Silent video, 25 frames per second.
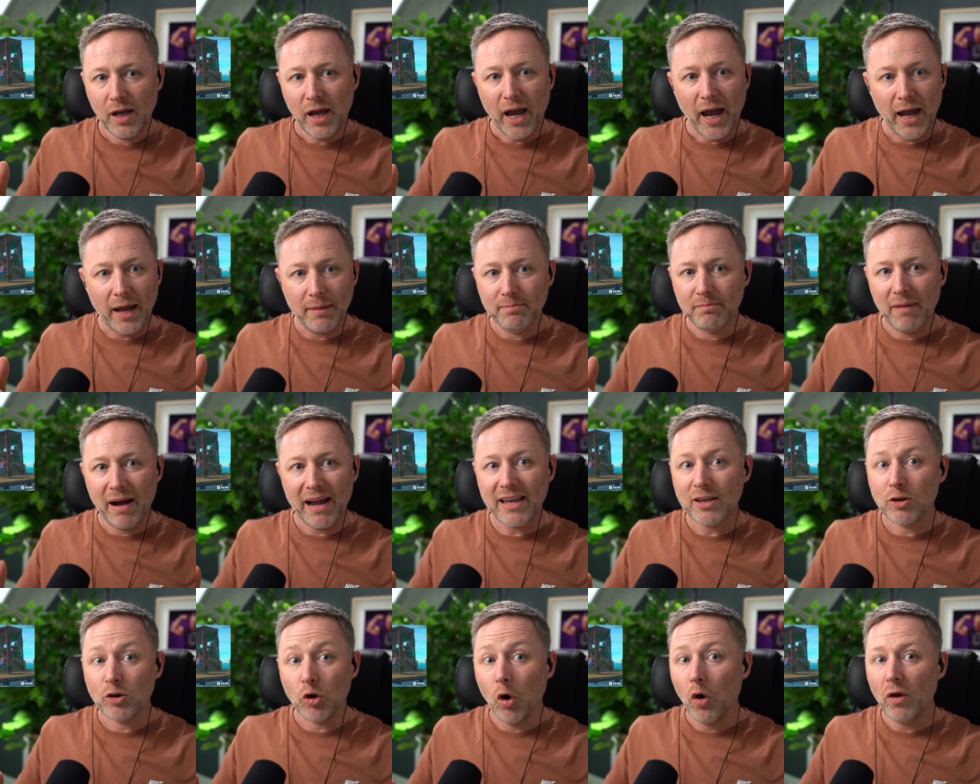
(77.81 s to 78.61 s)
And my
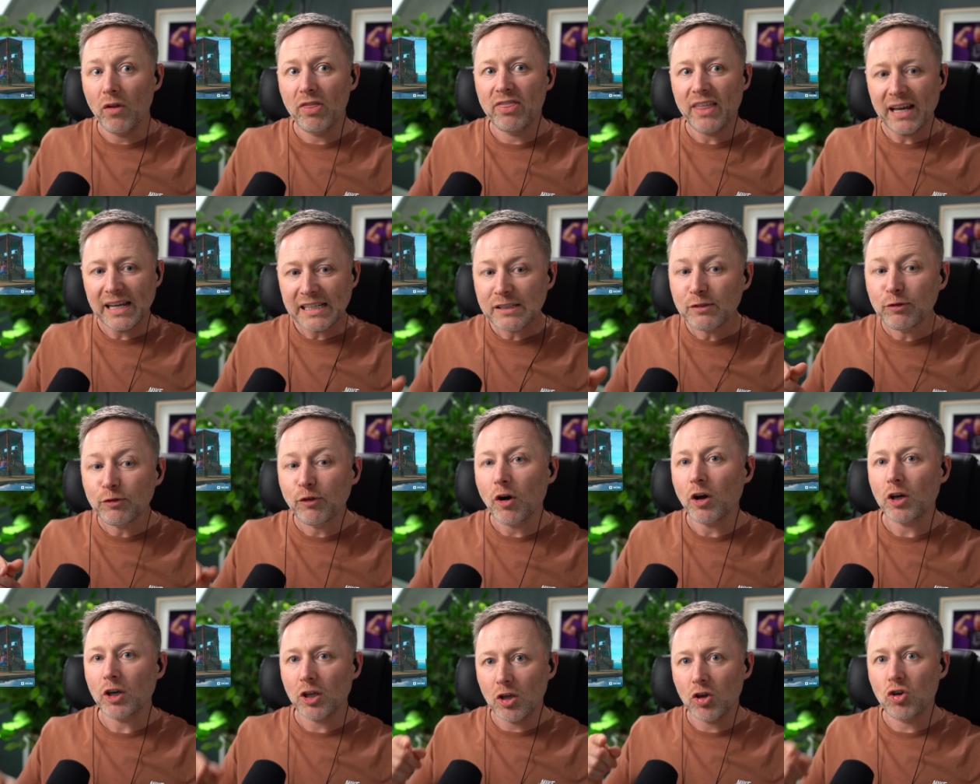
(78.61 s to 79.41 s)
God, this
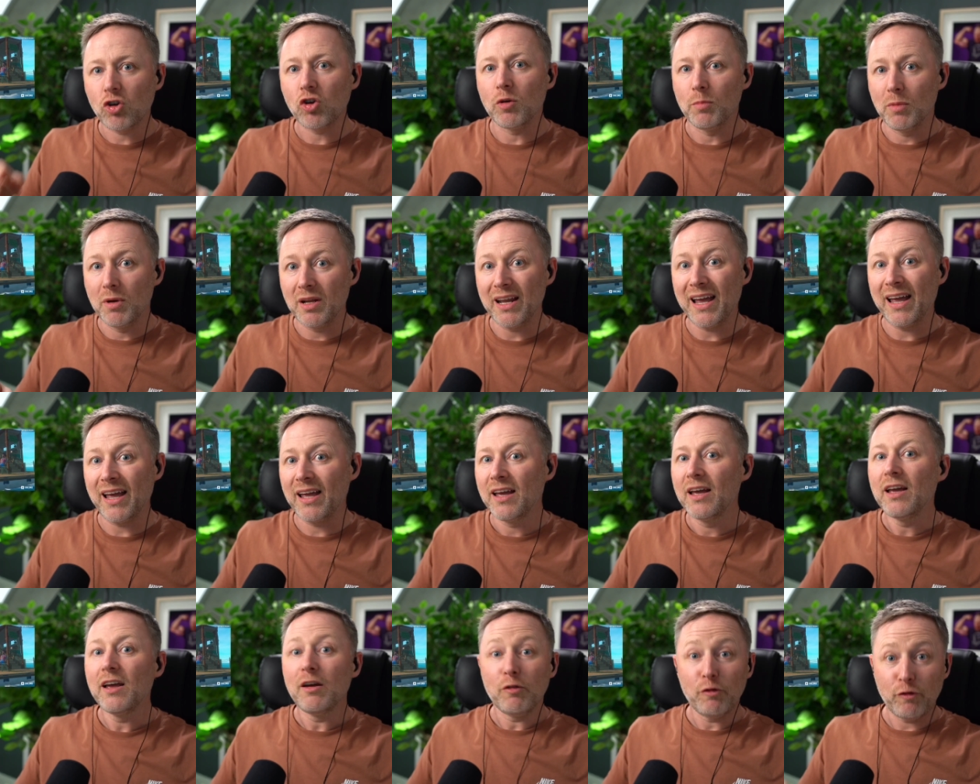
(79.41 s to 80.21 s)
fucking community
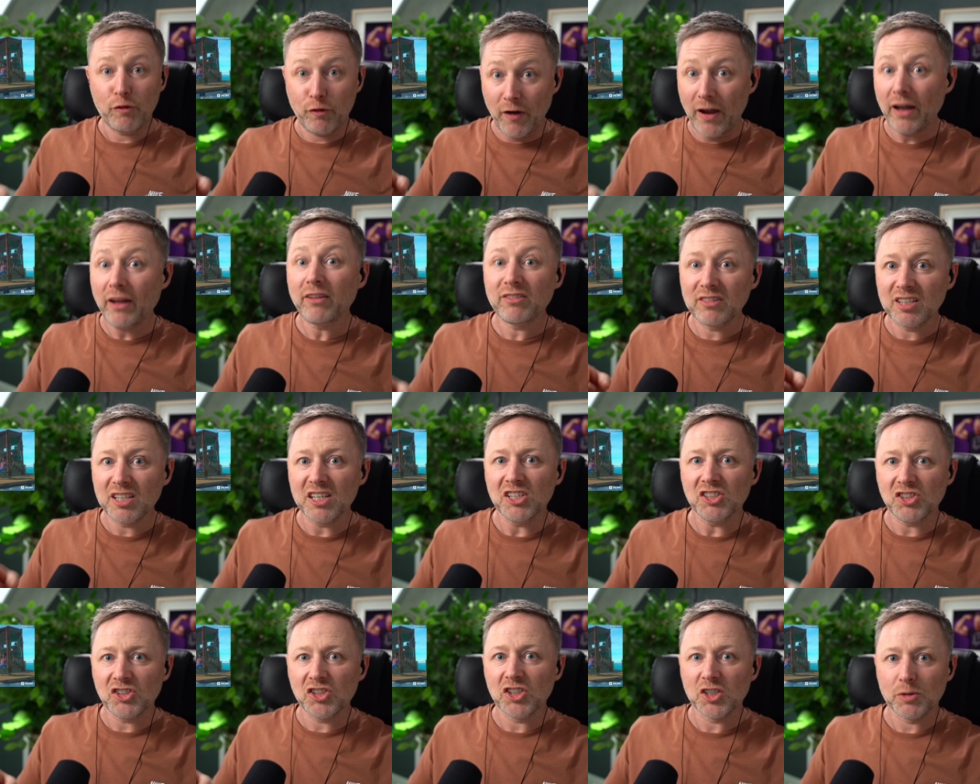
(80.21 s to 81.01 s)
fair
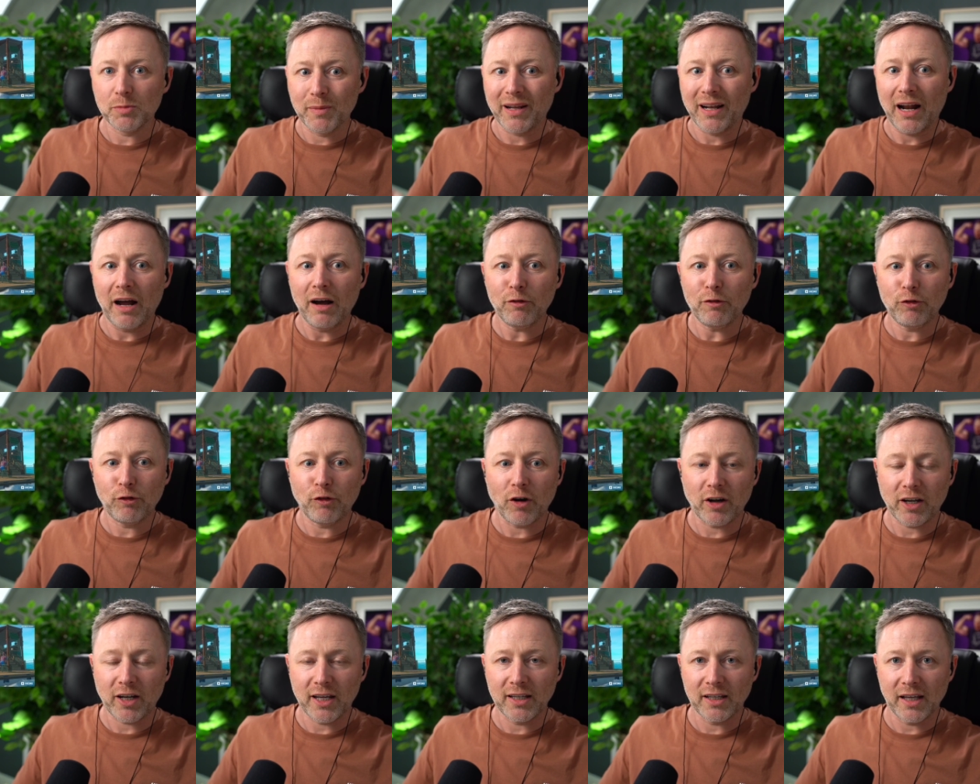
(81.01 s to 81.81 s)
teaches me that
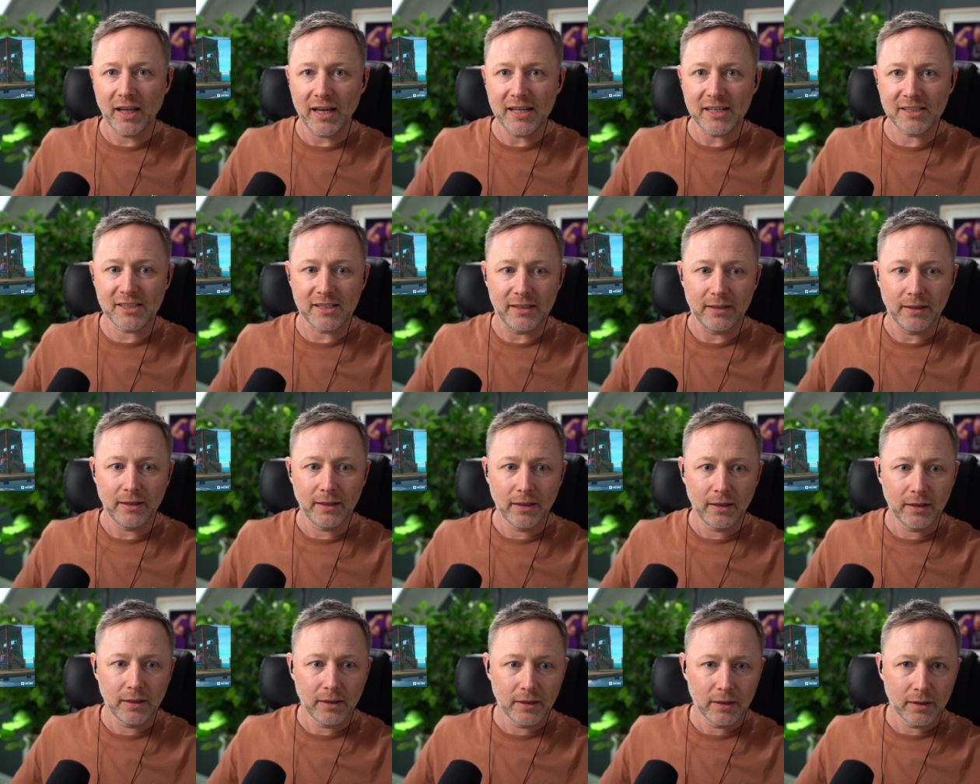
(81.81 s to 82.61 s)
fucking lesson.
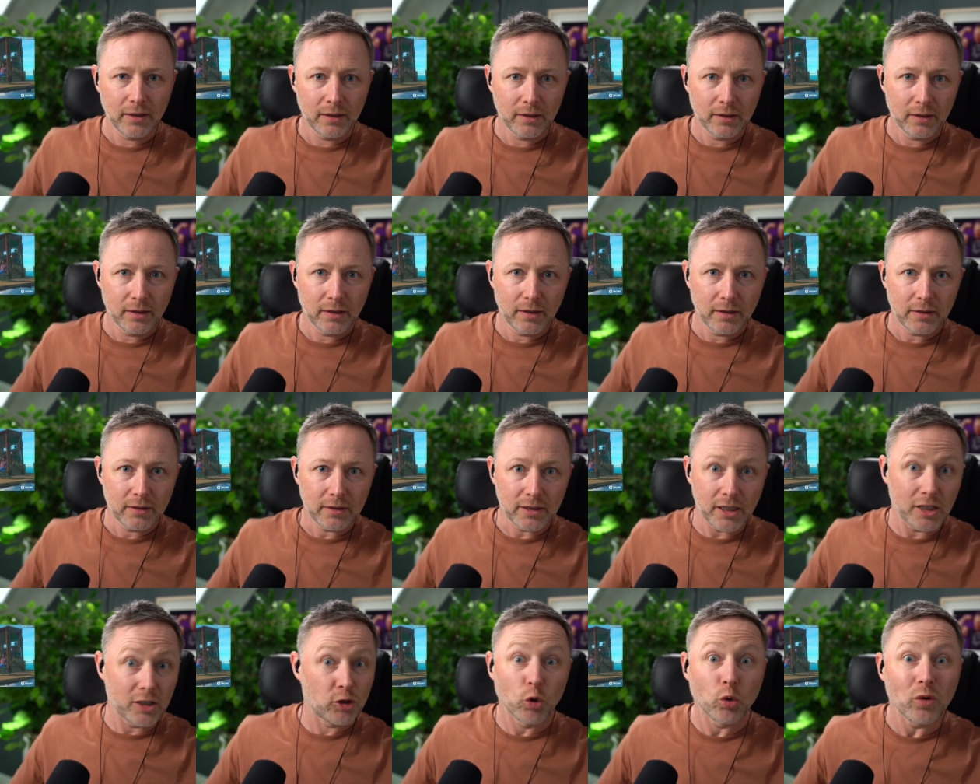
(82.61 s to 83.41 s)

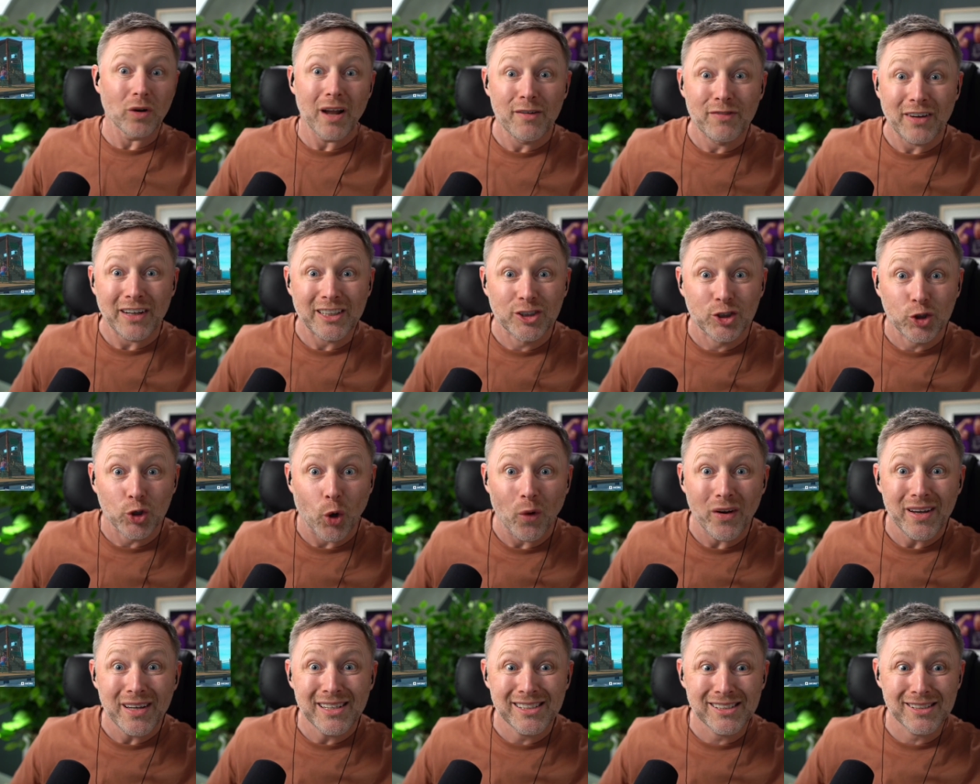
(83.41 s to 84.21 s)
You don't have a
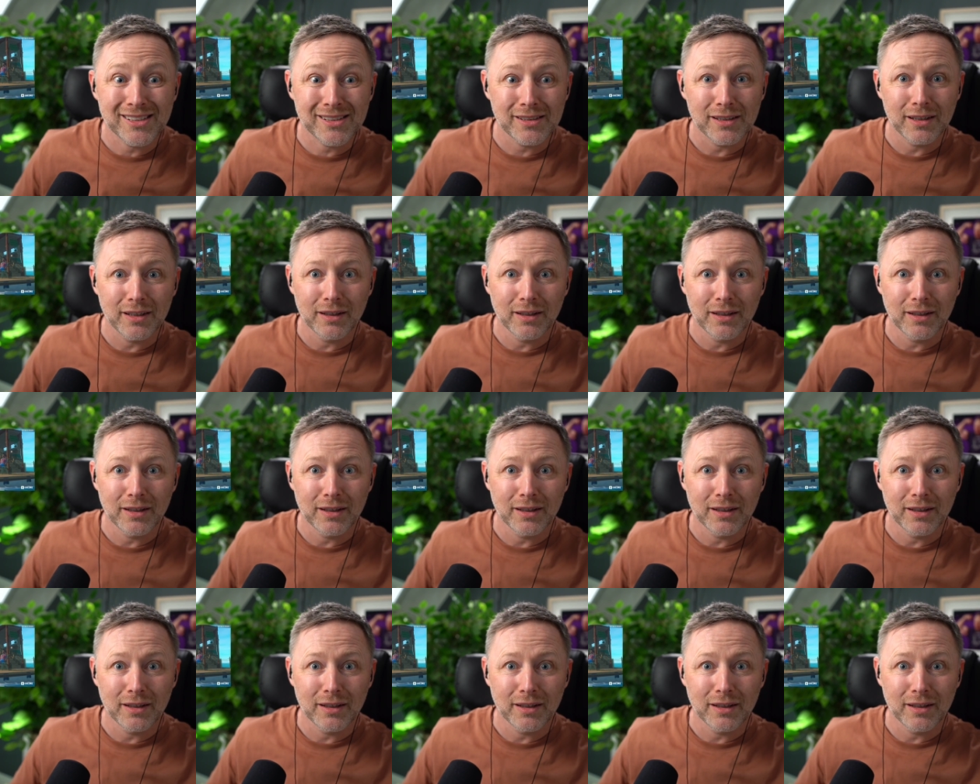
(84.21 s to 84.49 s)
choice.